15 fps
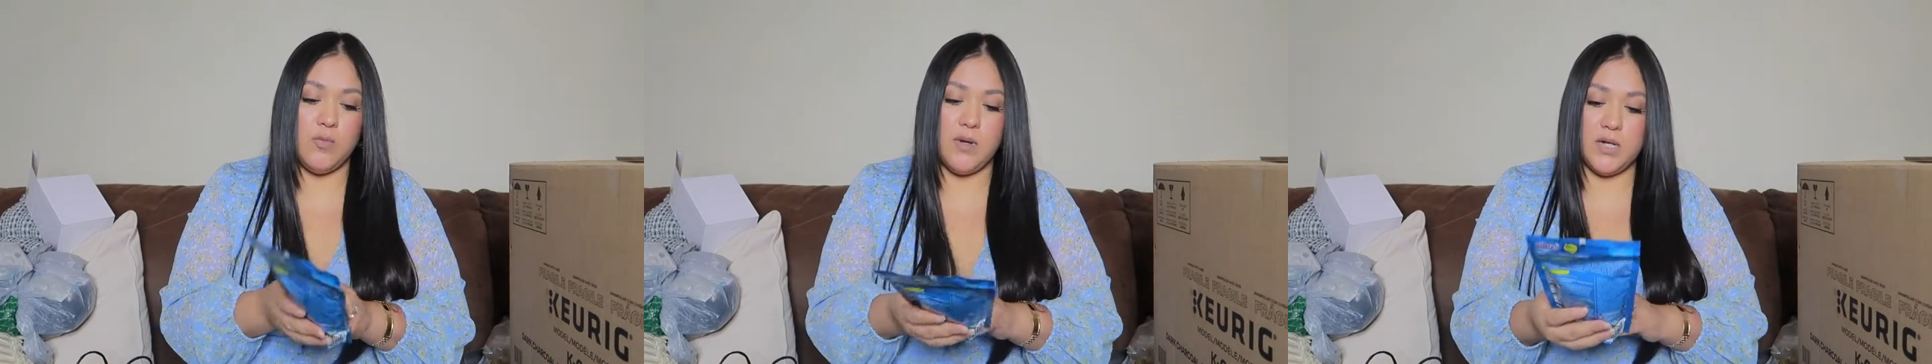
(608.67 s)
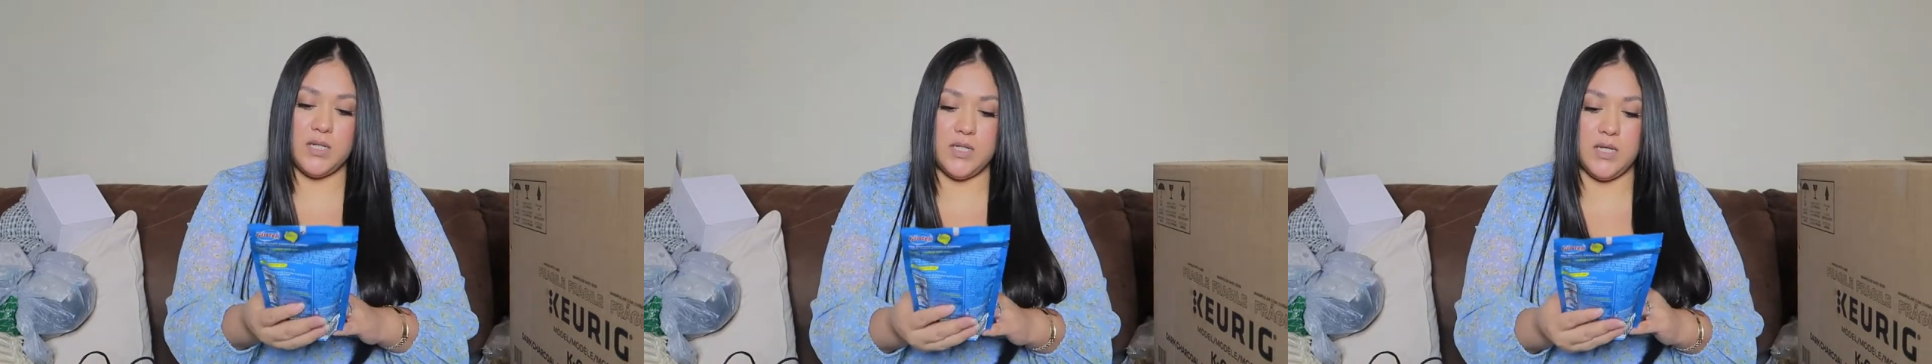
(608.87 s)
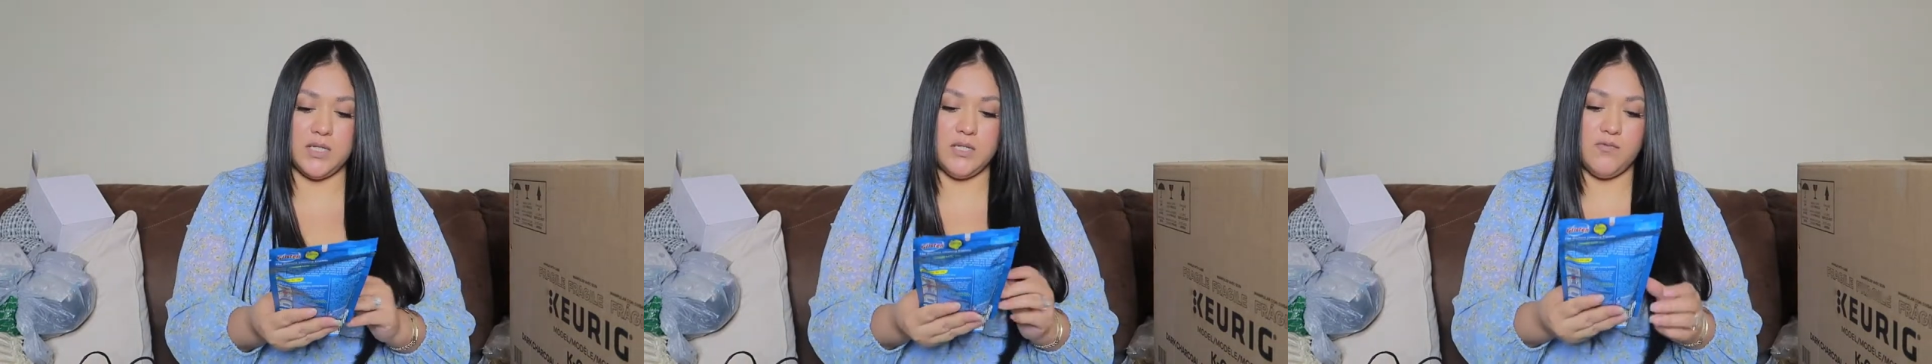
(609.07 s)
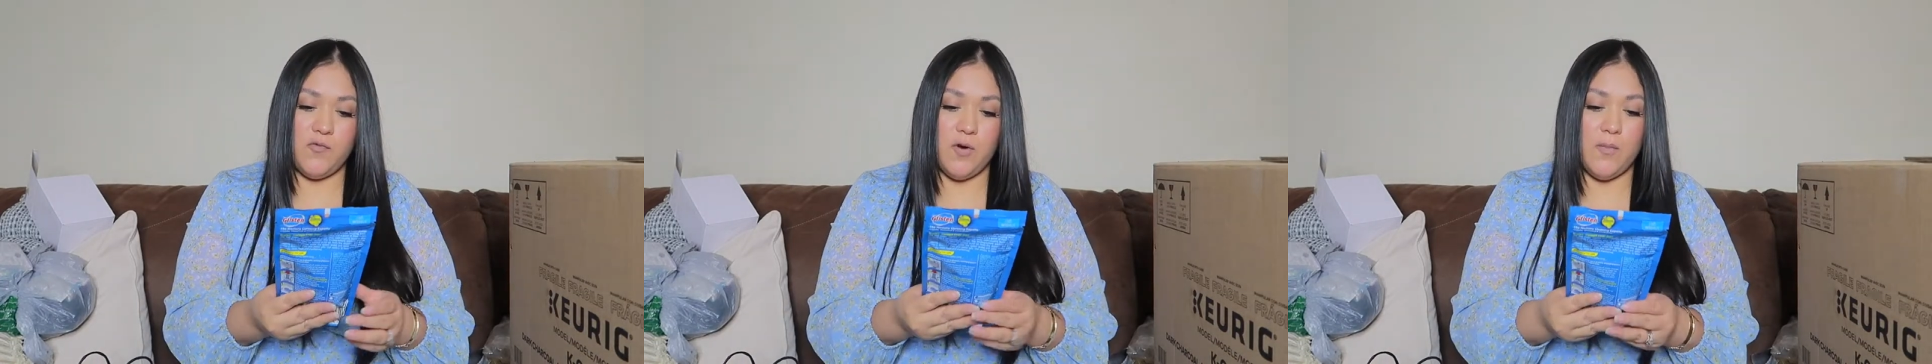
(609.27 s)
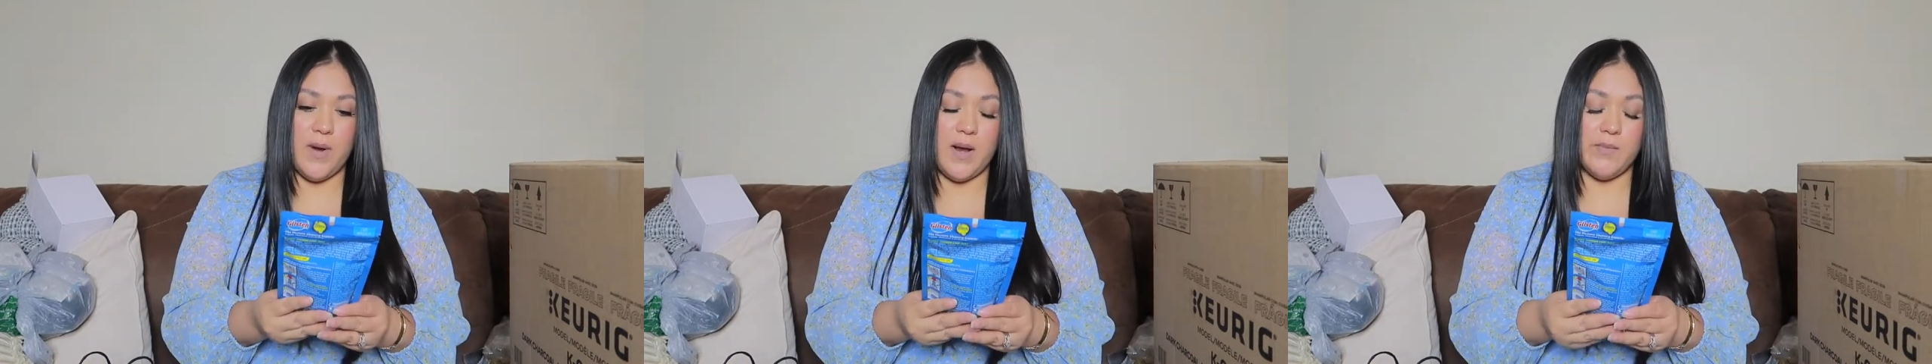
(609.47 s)
bought this
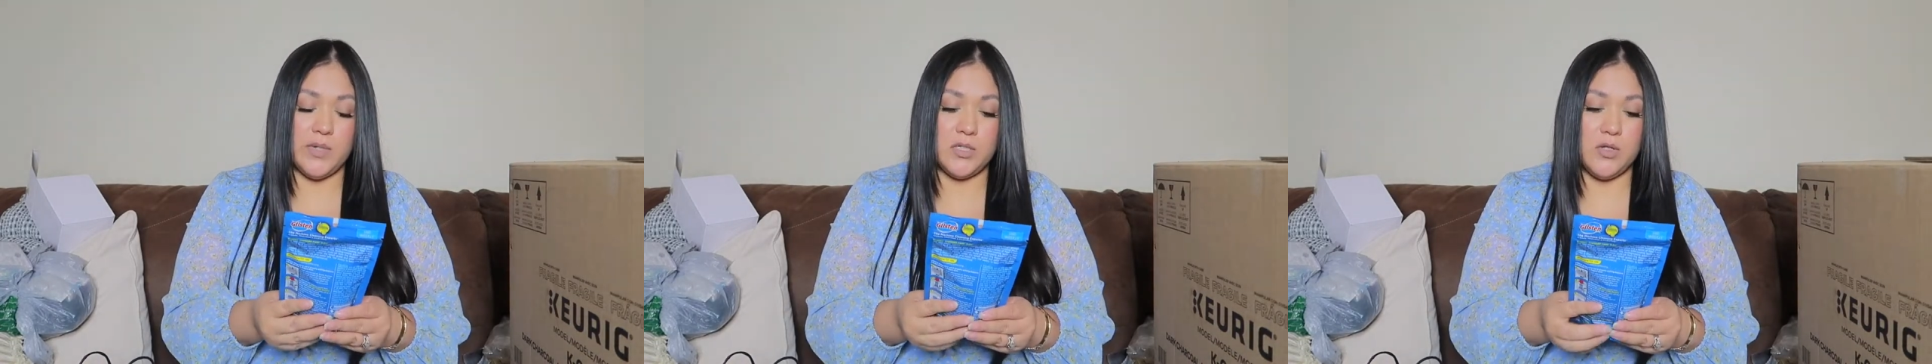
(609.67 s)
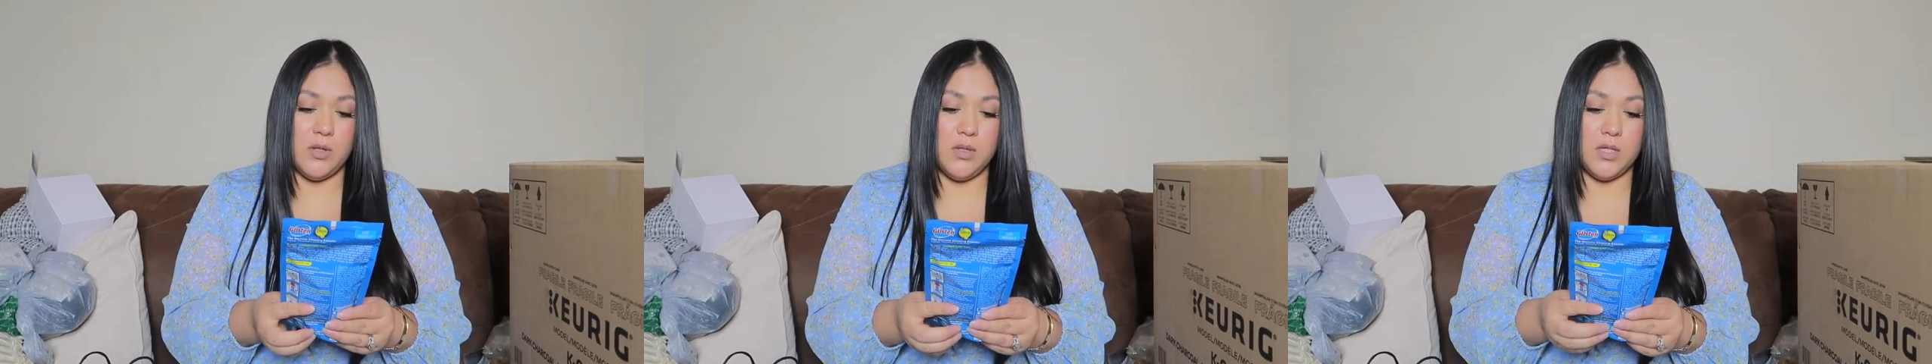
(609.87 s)
from Amazon.